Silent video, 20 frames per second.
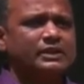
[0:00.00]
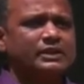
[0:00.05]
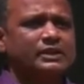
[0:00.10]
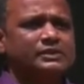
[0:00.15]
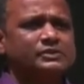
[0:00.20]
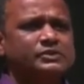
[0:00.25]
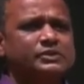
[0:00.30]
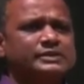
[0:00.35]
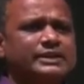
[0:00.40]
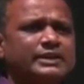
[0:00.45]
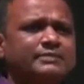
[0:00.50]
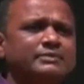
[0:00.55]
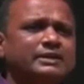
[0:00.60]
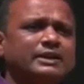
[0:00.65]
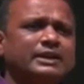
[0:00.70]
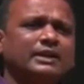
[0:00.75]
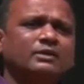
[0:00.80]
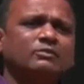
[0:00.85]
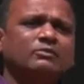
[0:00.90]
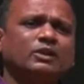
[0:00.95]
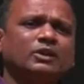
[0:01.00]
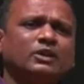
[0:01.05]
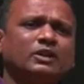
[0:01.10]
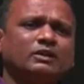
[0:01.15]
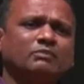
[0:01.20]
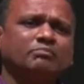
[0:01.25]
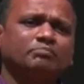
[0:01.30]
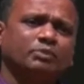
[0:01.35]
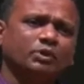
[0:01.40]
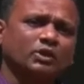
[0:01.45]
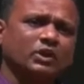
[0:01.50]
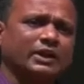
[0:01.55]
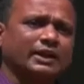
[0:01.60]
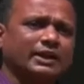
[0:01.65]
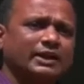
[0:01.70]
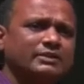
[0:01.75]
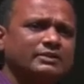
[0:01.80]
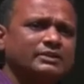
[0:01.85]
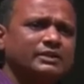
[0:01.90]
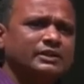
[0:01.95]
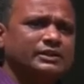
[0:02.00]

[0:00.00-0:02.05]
So same thing I'm going to pull down again.